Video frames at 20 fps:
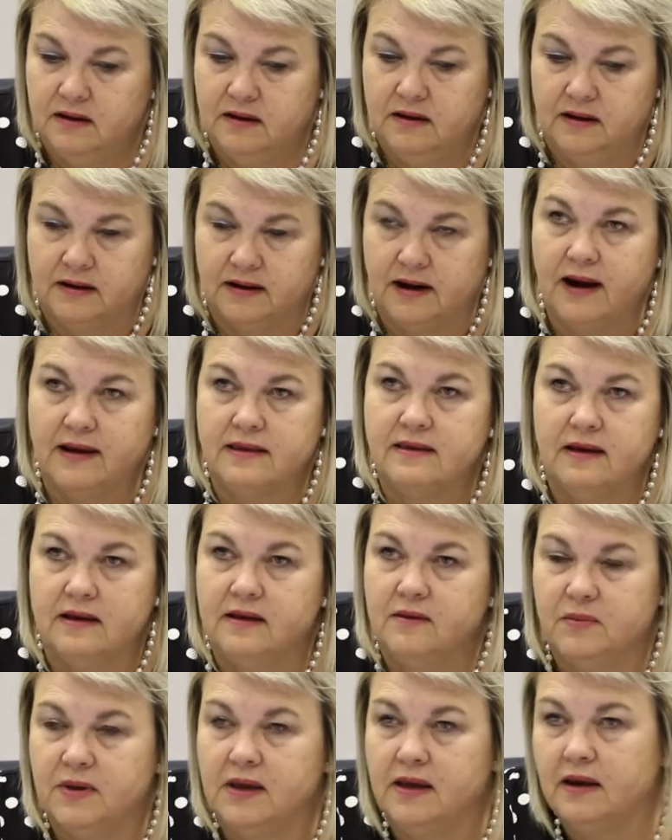right in
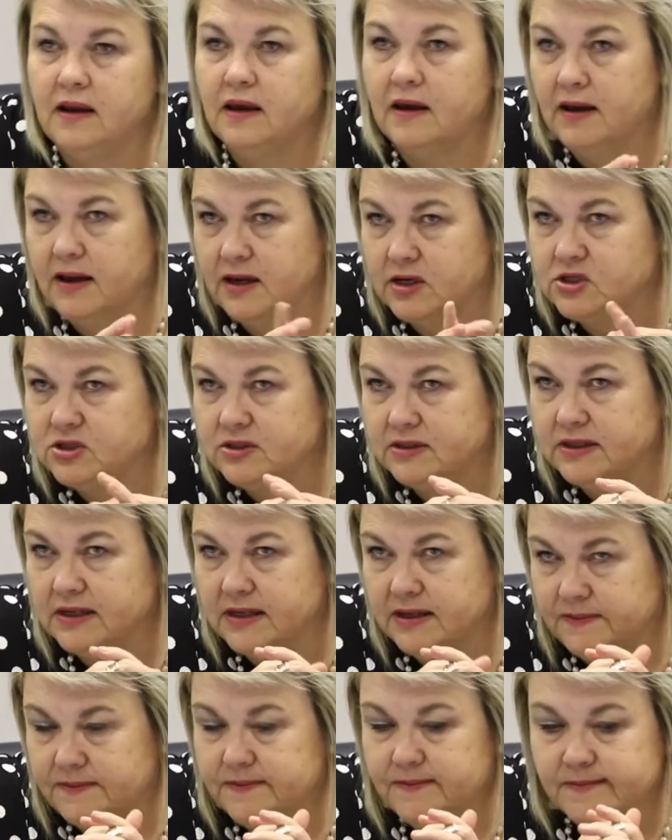the beginning,
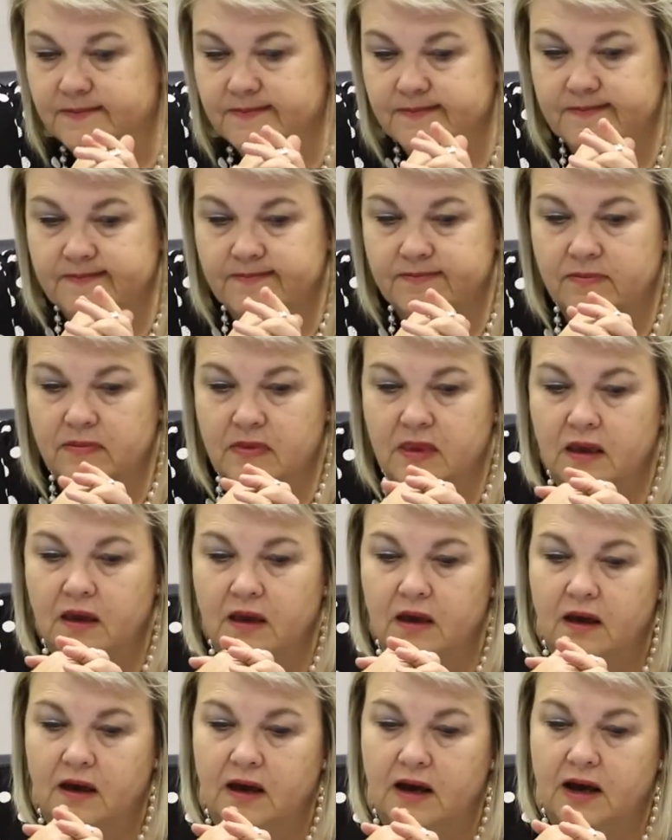actually.
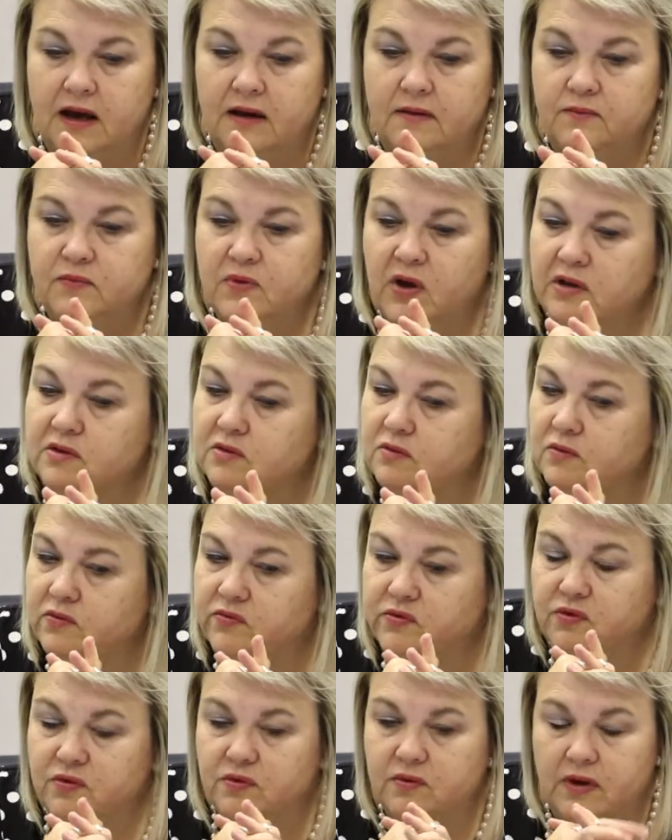Not
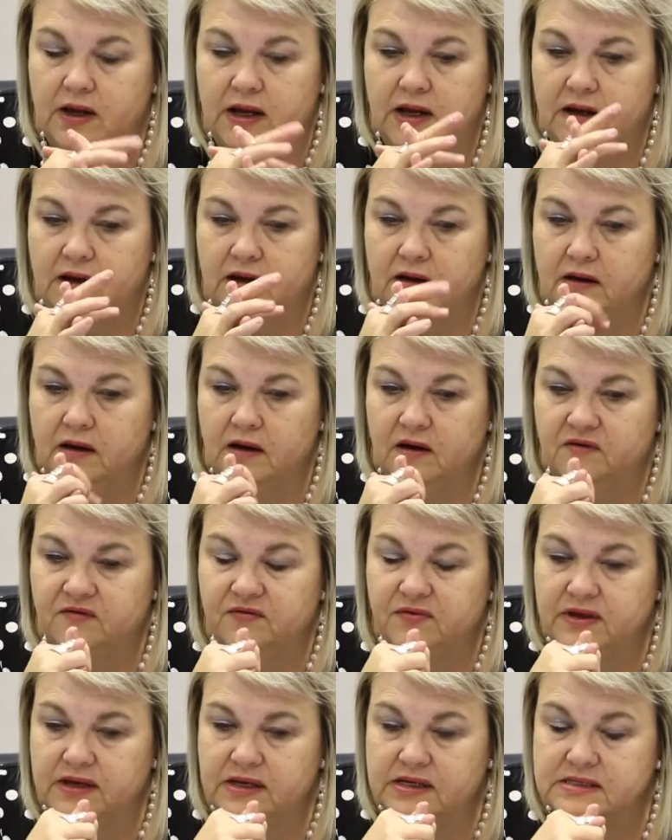all
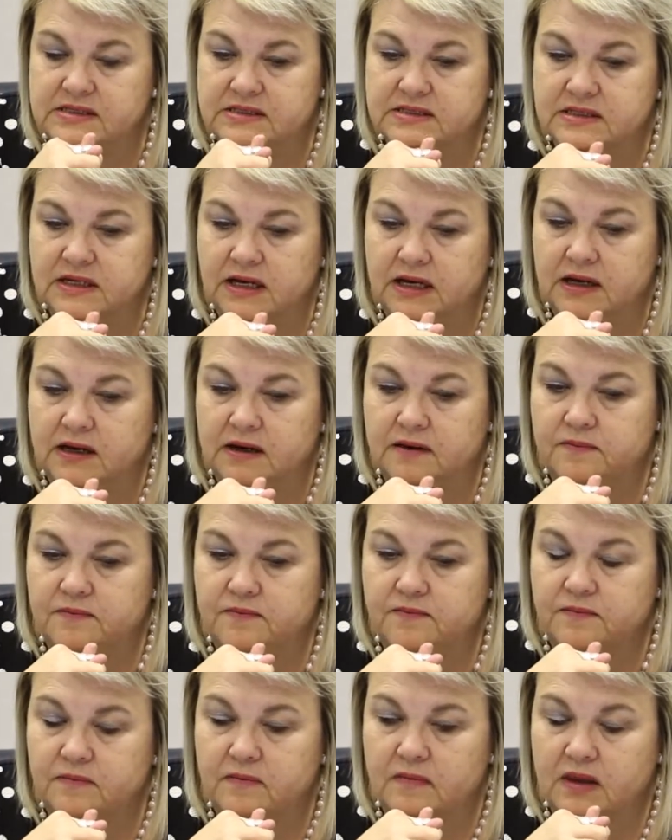of these
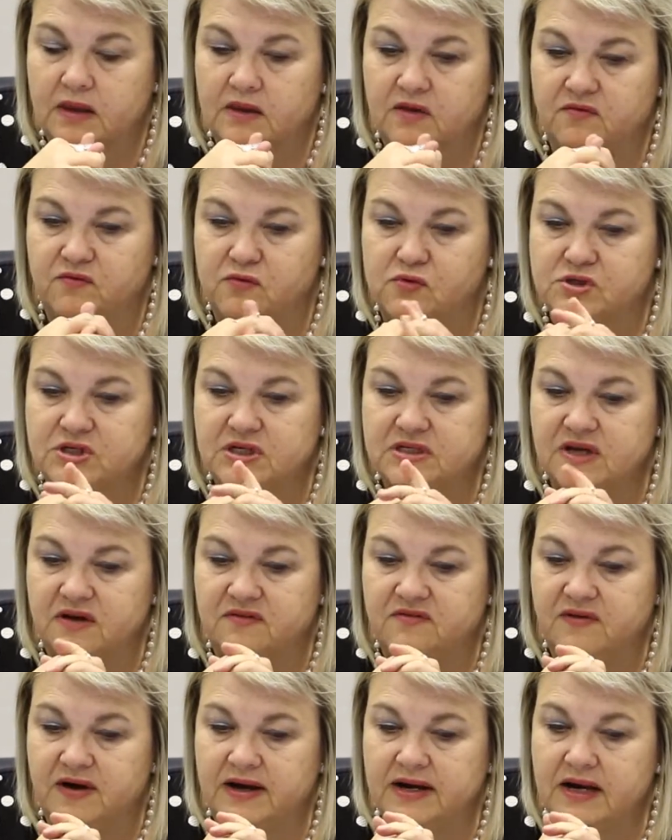divorces are
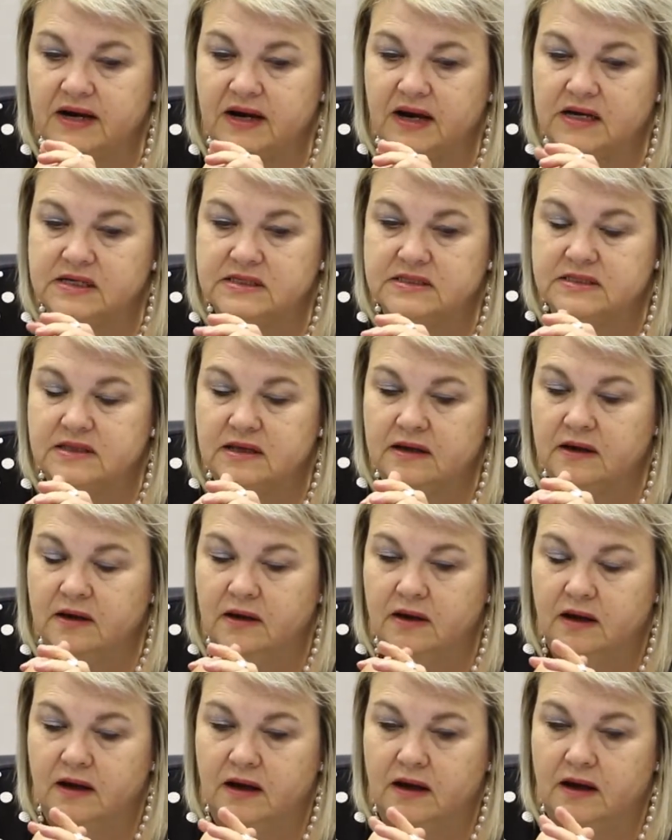finalized
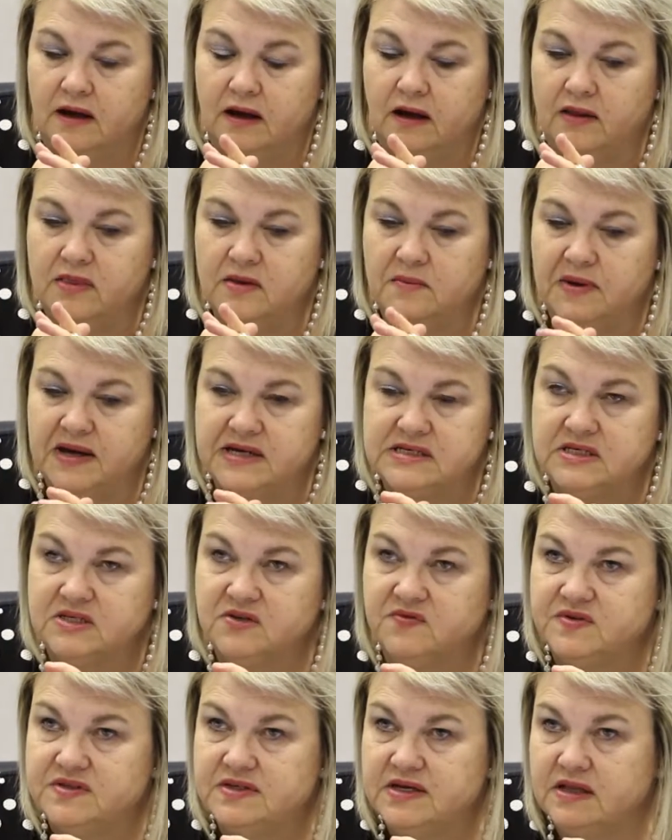on the basis
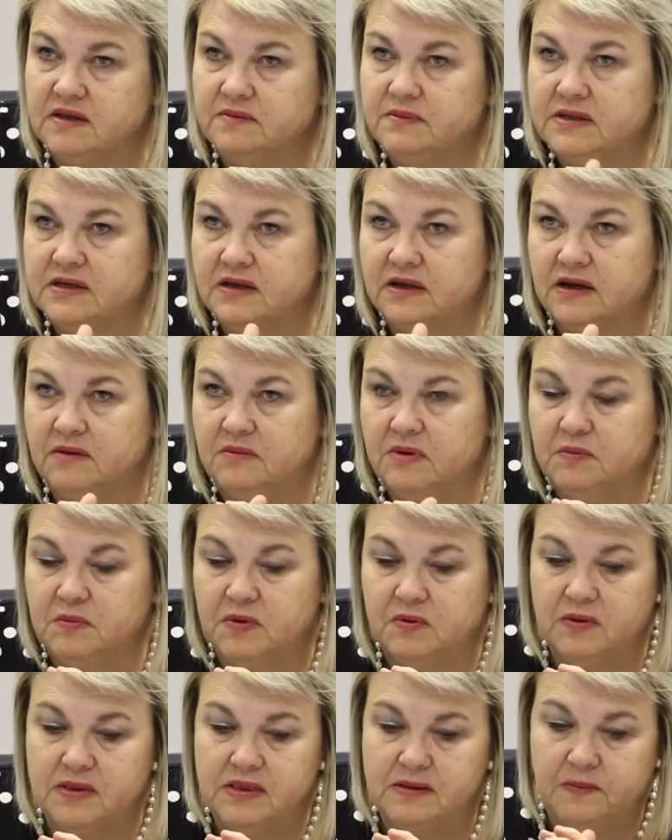of a settlement agreement
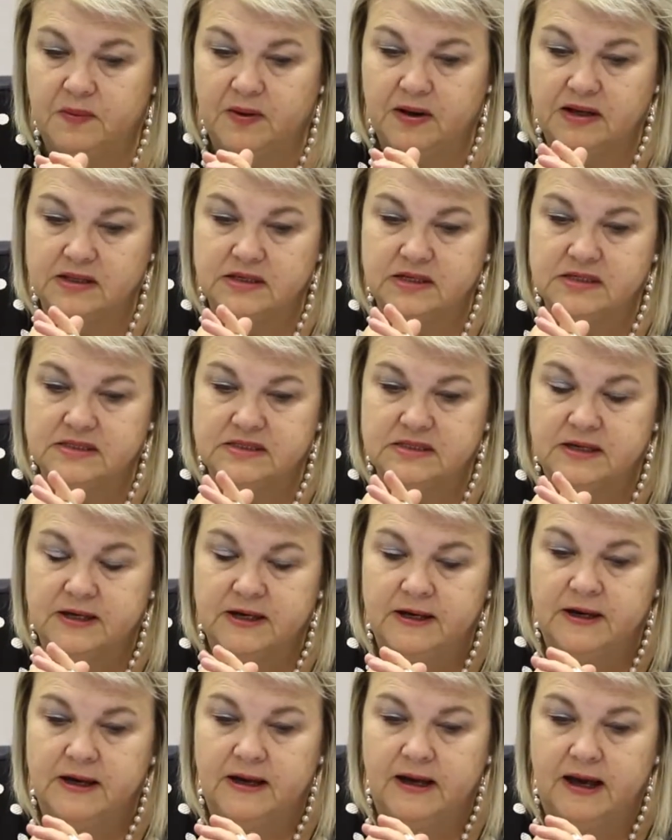between the parties.
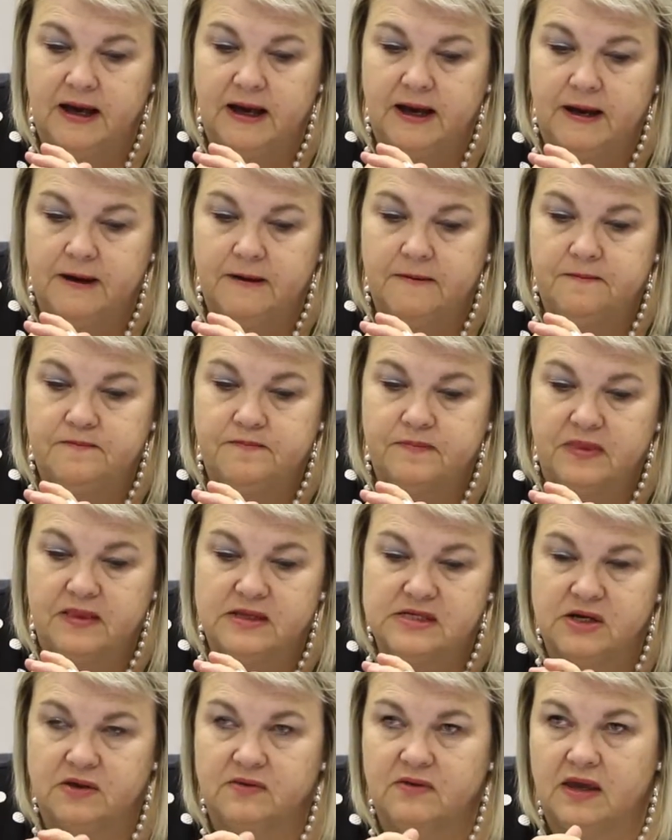
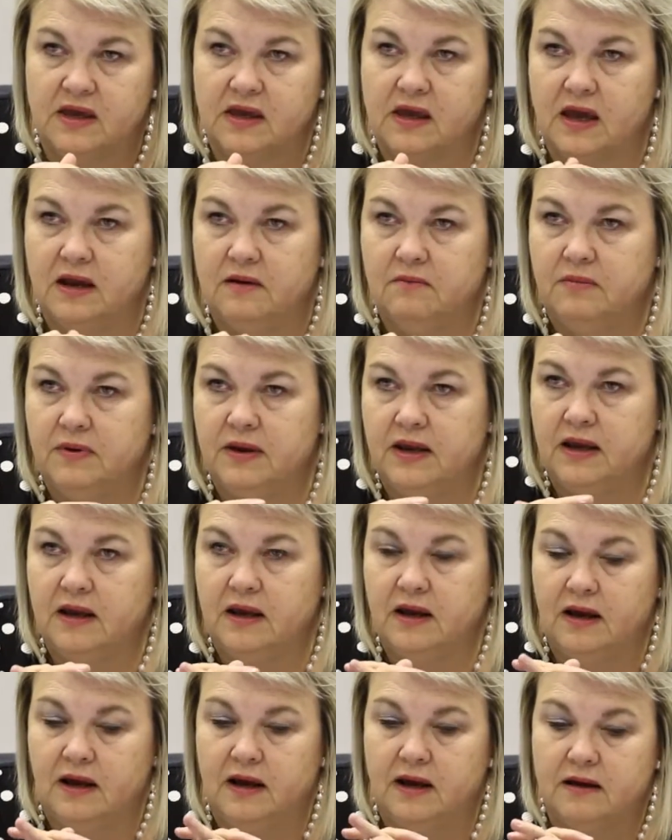So there can
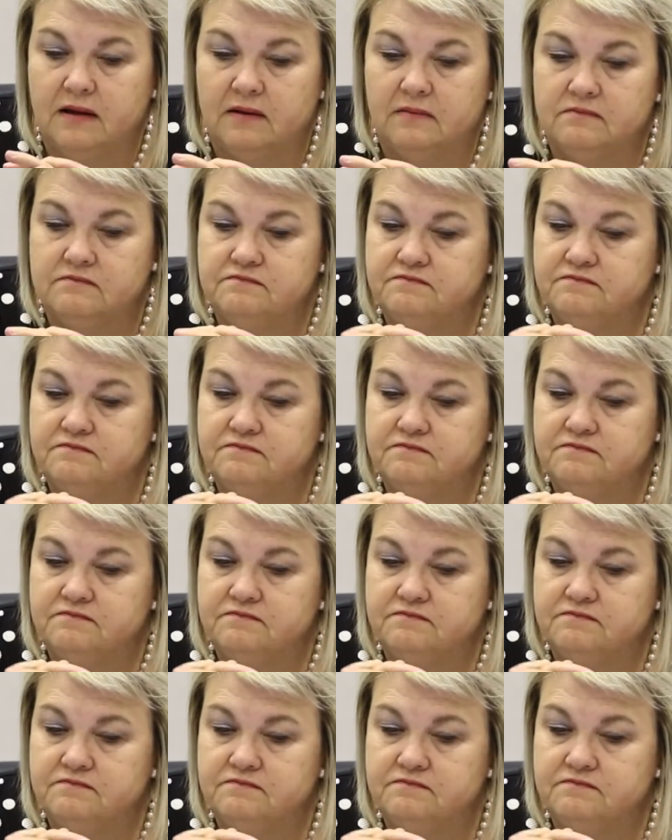be a